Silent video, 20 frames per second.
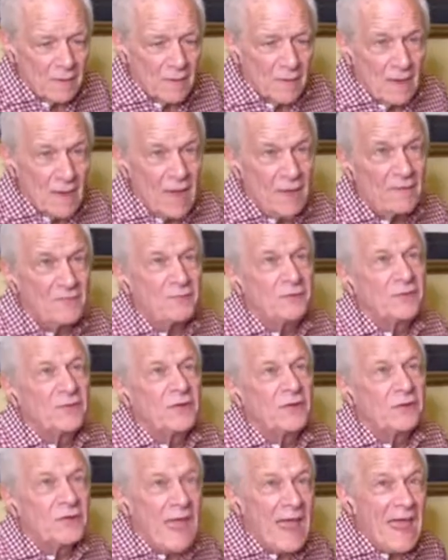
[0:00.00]
And
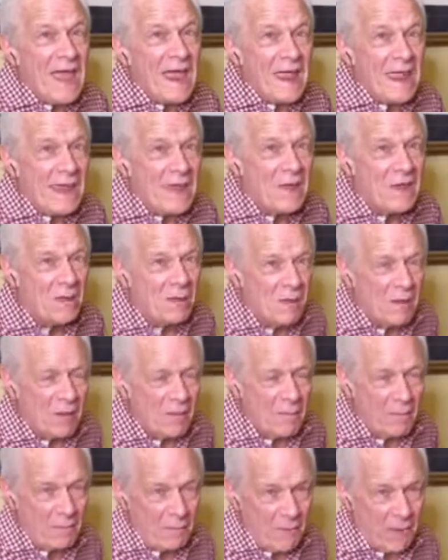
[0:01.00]
today,
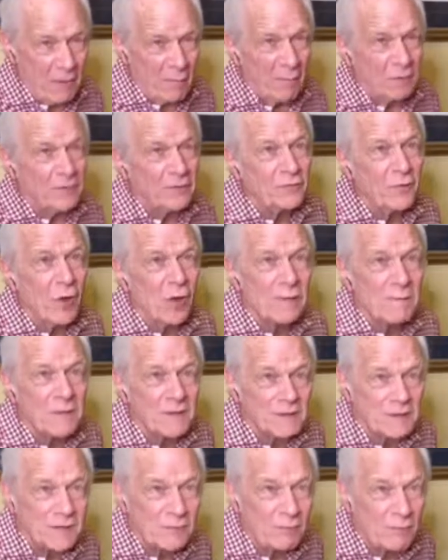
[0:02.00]
I want
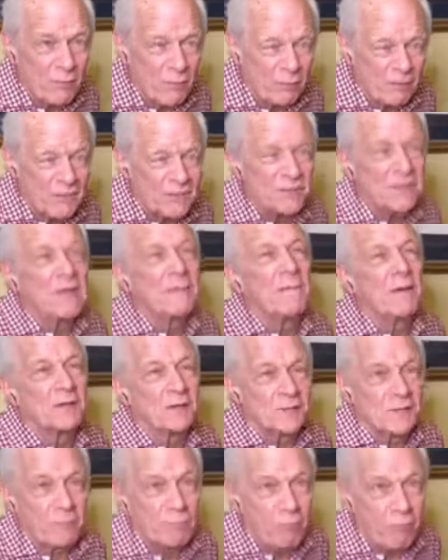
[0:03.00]
to sing about
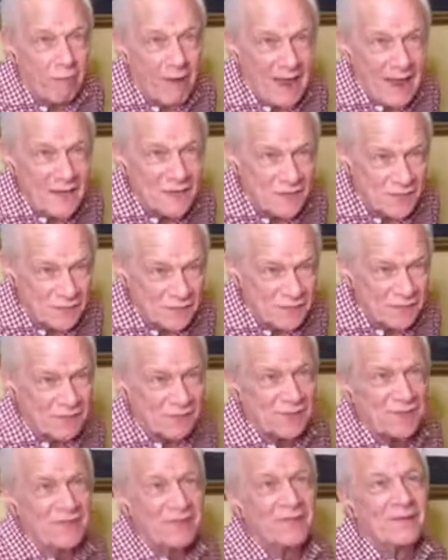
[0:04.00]

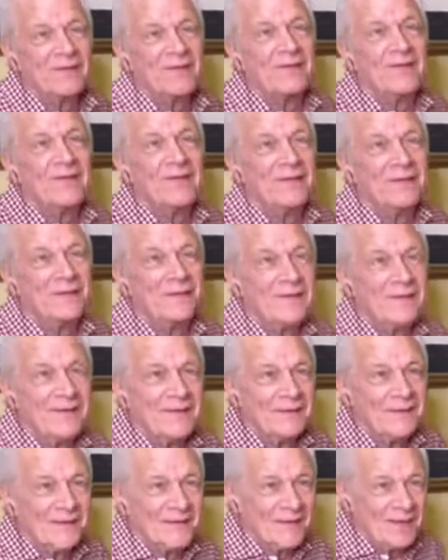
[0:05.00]
surprises.
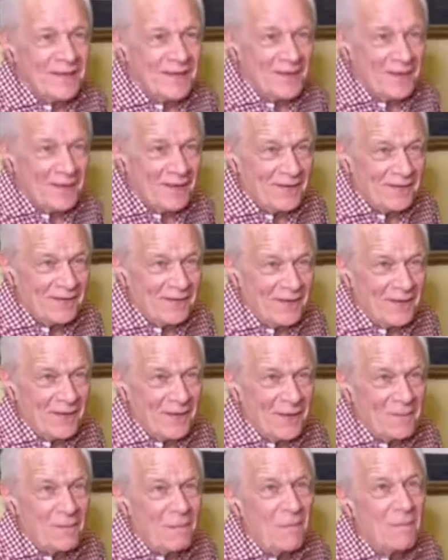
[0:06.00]
And
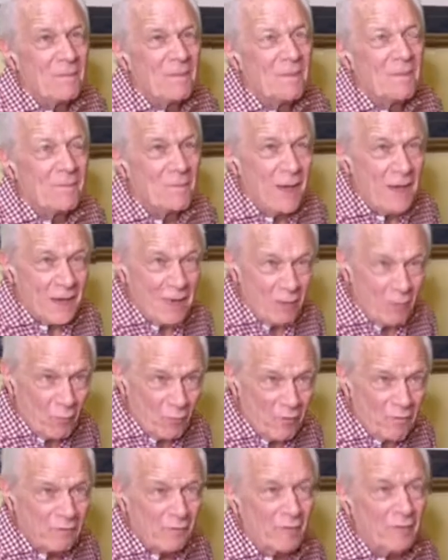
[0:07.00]
my
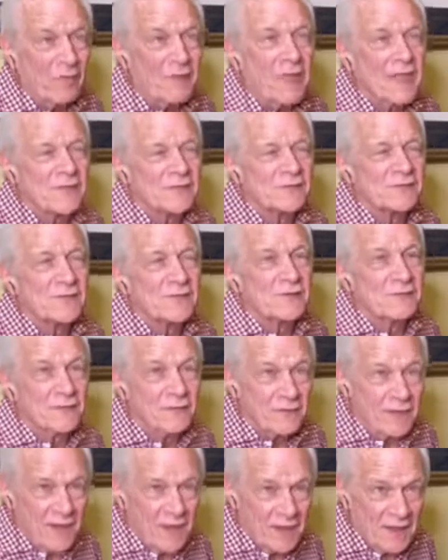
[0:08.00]
wonderful guest
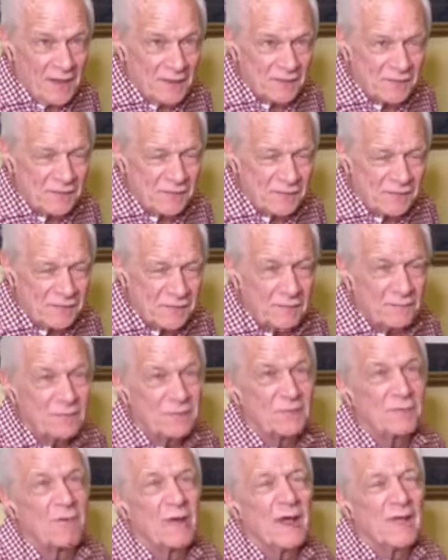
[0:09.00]
today has some
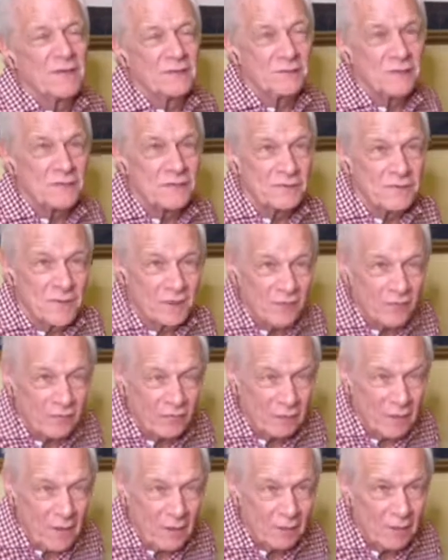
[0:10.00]
surprises to tell us
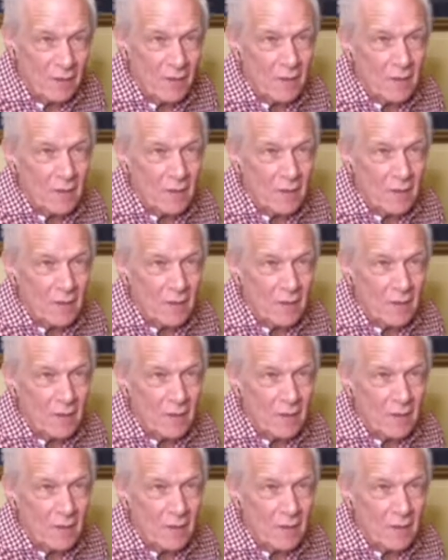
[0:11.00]
about.